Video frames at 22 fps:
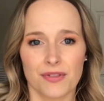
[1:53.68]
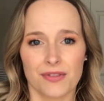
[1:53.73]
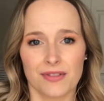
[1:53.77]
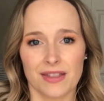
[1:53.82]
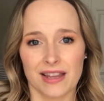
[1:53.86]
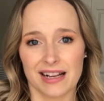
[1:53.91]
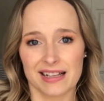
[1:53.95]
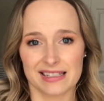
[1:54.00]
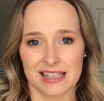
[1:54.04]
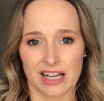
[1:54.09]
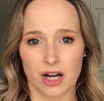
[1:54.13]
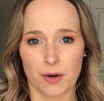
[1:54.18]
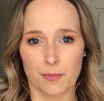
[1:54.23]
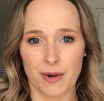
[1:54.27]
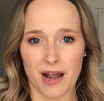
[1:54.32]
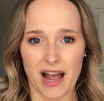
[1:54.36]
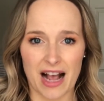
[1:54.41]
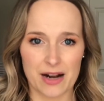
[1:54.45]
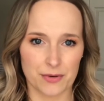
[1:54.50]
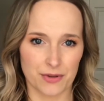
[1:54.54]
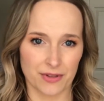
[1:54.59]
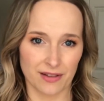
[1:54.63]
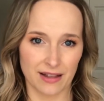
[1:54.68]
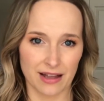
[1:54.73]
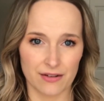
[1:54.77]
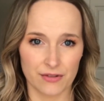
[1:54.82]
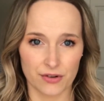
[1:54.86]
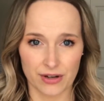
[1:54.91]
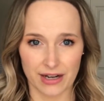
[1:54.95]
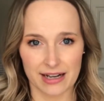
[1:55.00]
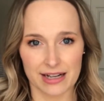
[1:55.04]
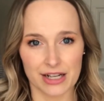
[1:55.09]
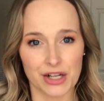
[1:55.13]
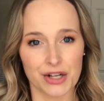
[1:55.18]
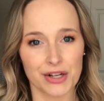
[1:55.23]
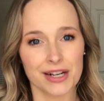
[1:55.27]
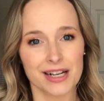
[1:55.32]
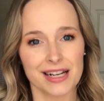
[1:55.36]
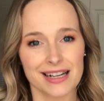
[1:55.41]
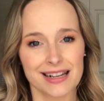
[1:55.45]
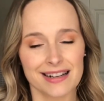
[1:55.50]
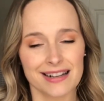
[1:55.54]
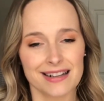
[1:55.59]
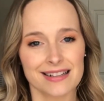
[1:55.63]
things that are packed with a lot of great
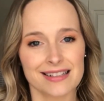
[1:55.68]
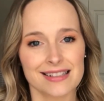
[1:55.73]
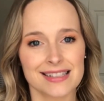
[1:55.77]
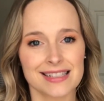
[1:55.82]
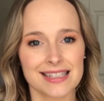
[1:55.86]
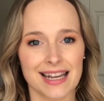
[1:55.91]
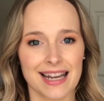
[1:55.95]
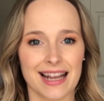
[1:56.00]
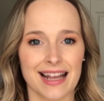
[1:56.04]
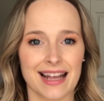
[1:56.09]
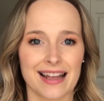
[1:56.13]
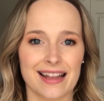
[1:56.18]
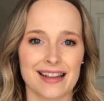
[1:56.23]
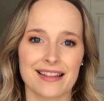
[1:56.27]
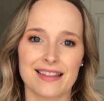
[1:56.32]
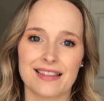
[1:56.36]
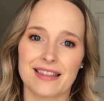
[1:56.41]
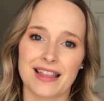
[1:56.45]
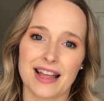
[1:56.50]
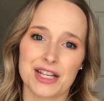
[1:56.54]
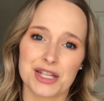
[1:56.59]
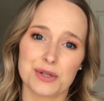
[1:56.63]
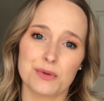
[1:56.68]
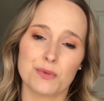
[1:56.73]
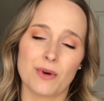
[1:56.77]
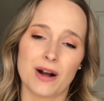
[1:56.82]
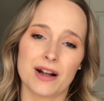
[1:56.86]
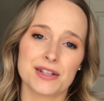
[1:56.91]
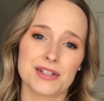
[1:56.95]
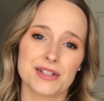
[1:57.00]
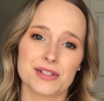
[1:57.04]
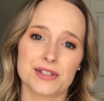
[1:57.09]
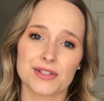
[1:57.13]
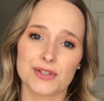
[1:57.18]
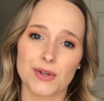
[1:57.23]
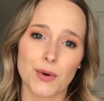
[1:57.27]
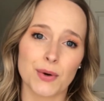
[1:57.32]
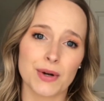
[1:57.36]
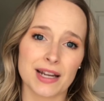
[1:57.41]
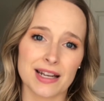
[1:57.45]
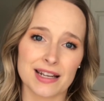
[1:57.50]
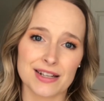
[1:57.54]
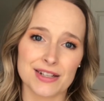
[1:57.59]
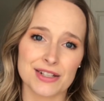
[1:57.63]
ingredients and that you want to
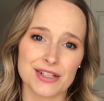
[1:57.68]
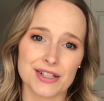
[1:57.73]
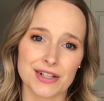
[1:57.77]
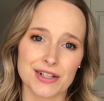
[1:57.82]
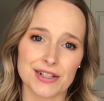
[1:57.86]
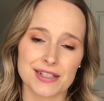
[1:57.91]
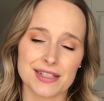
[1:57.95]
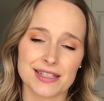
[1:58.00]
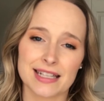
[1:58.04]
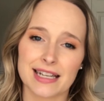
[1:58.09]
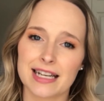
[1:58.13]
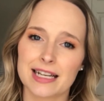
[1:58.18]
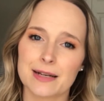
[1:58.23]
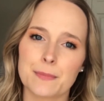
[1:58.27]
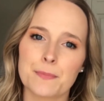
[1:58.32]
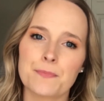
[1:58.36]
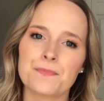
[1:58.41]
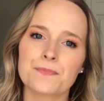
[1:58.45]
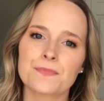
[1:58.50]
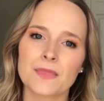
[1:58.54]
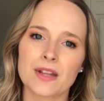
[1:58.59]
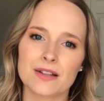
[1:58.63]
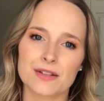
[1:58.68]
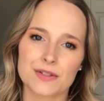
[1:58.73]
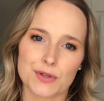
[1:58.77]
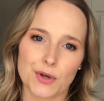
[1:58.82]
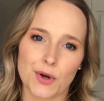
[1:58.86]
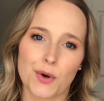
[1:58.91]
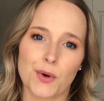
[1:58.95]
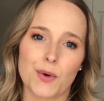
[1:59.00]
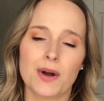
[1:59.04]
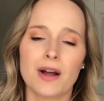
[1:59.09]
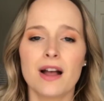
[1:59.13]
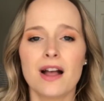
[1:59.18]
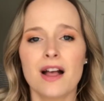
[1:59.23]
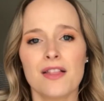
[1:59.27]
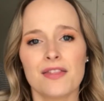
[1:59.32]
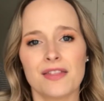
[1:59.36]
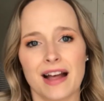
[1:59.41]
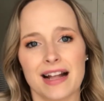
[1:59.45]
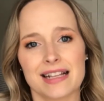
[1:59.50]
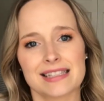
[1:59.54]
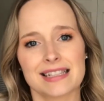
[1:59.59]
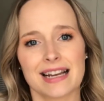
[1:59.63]
soak into your skin. So
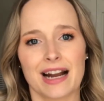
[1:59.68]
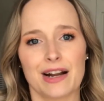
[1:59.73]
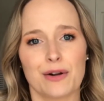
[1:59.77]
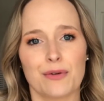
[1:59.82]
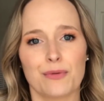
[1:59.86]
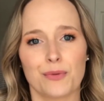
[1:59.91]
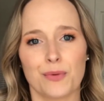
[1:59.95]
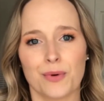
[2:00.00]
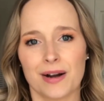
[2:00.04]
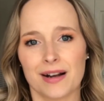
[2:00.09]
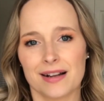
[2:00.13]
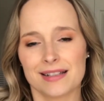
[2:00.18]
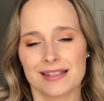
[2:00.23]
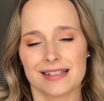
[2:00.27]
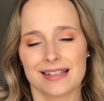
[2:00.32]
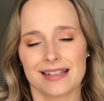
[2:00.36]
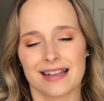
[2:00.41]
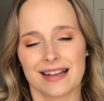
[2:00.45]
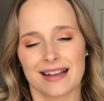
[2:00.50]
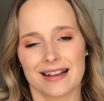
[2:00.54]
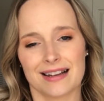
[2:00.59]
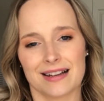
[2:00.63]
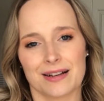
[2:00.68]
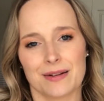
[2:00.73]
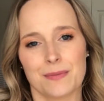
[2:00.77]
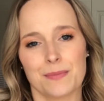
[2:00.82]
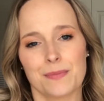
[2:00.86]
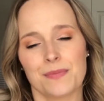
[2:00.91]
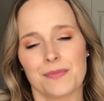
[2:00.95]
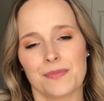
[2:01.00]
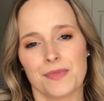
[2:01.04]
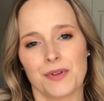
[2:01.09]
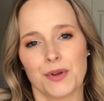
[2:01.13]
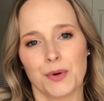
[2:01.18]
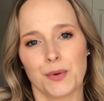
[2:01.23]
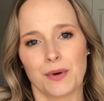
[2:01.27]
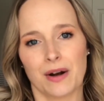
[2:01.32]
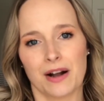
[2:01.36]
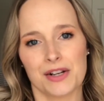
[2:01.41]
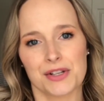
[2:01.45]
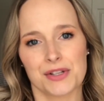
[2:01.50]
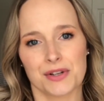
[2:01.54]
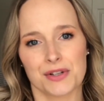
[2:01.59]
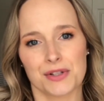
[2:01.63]
that's kind of what you
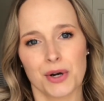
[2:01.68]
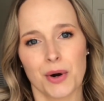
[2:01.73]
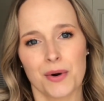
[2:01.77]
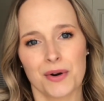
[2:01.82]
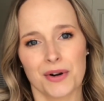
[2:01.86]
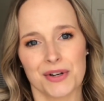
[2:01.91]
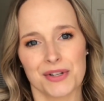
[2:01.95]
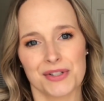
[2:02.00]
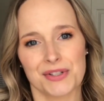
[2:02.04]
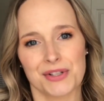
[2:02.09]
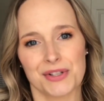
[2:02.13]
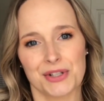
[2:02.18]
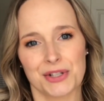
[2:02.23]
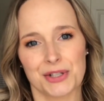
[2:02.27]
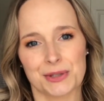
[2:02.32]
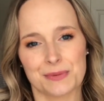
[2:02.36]
want your toners to do.